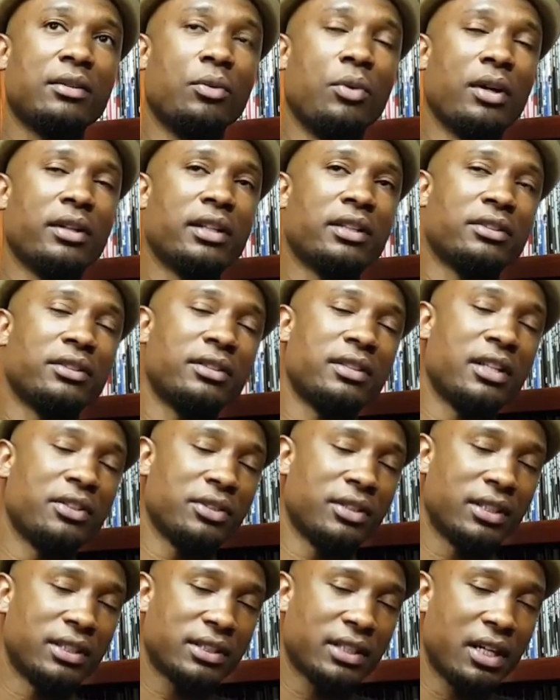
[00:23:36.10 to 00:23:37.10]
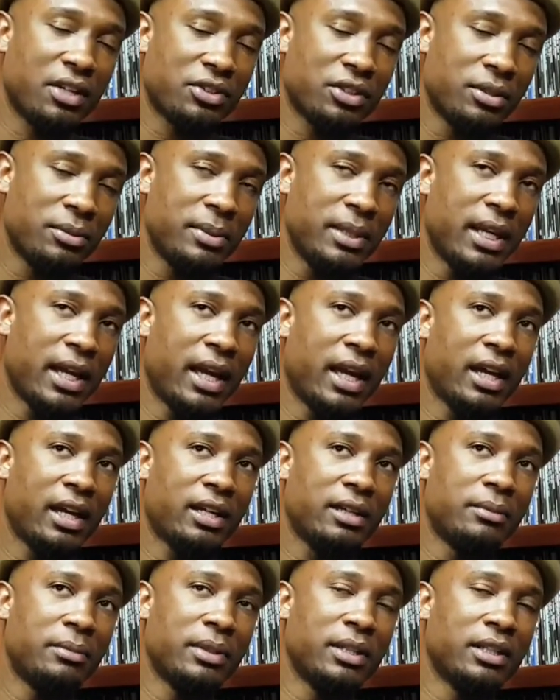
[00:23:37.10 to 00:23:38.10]
one, there's a discussion to be
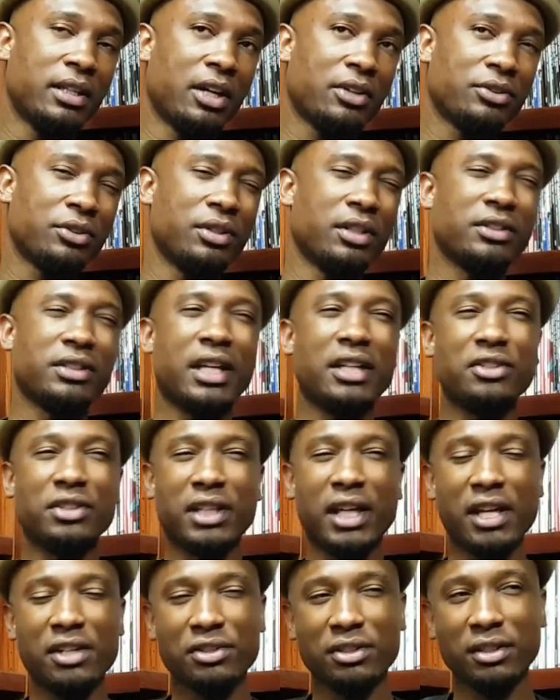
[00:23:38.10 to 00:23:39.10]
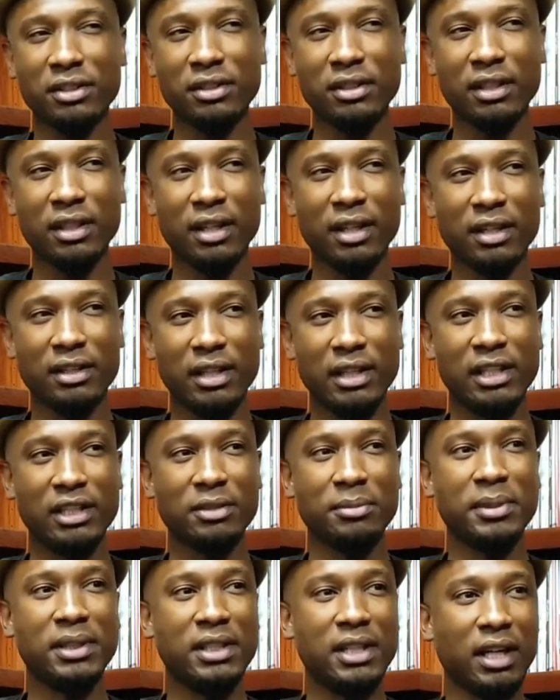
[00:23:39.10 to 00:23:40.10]
had, but then also there's education that
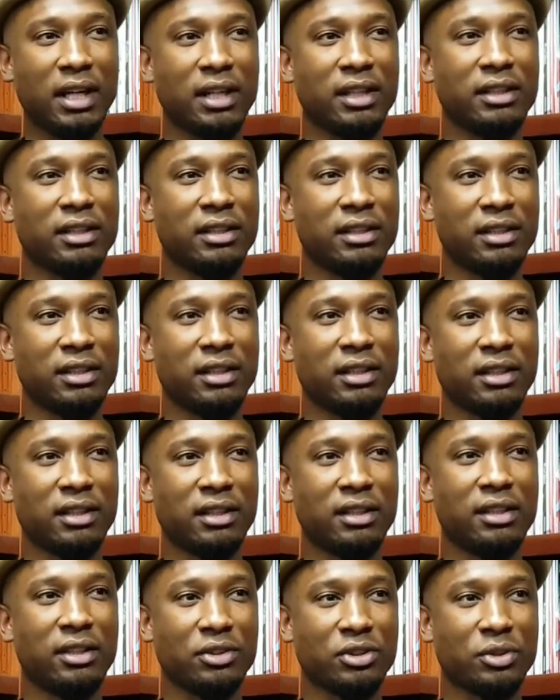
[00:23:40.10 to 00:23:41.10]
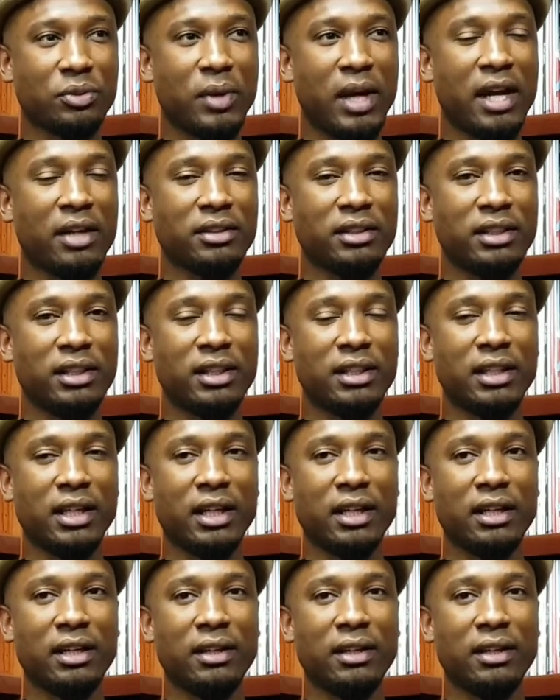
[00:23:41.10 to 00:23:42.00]
needs to be done, you know, surrounding it.